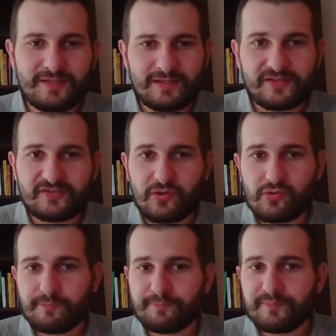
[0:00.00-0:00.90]
So
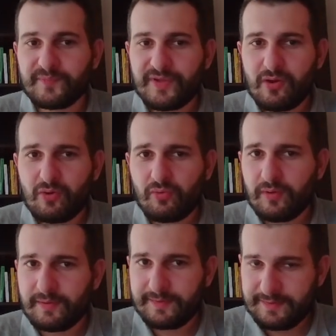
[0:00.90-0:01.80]
now,
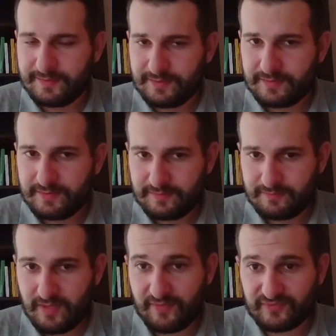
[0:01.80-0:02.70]

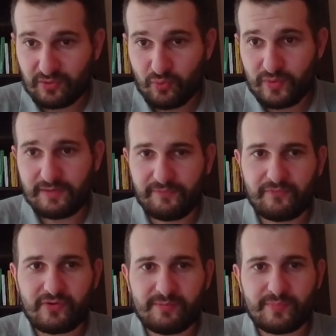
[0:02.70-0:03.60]
after queen
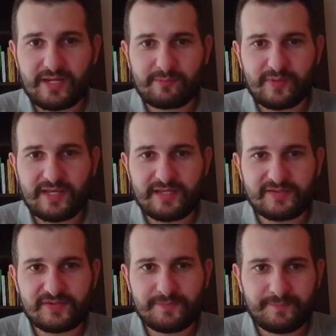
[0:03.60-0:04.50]
f3, black plays
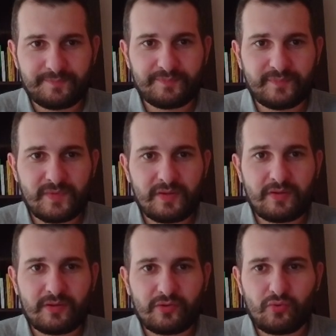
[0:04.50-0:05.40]

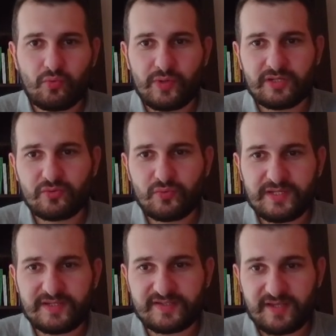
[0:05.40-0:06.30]
queen to
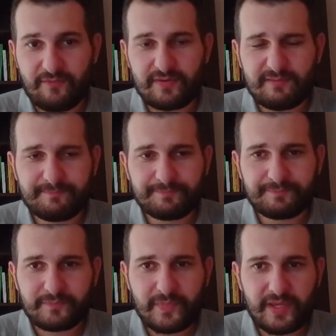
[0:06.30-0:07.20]
e7,
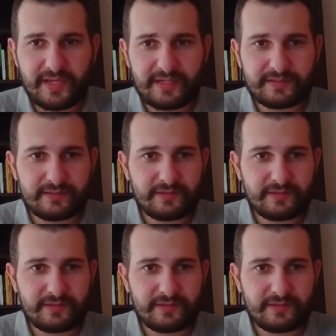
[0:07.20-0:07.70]
and